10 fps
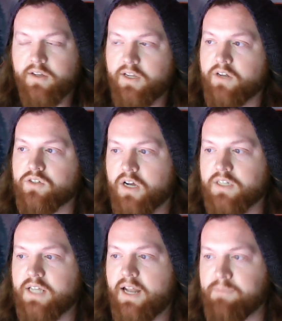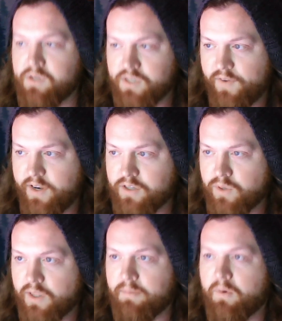You know, songs that have music videos
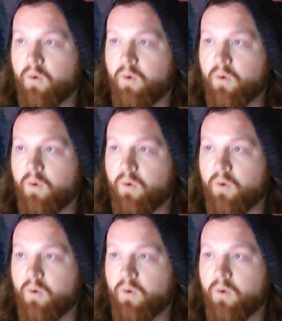with them,